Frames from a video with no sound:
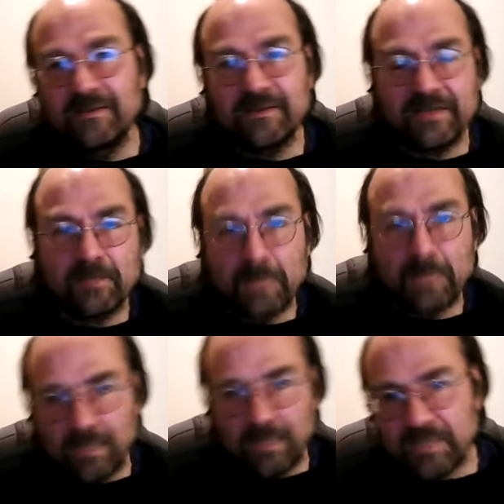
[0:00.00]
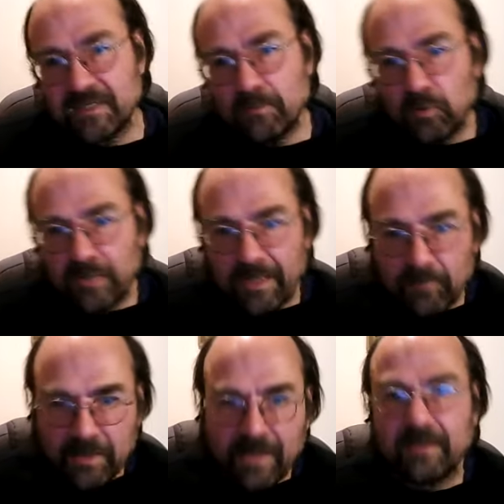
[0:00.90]
And in the middle of the basketball game, a
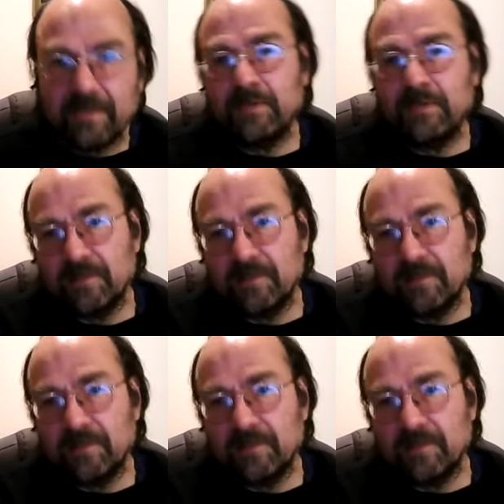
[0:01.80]
guy came in a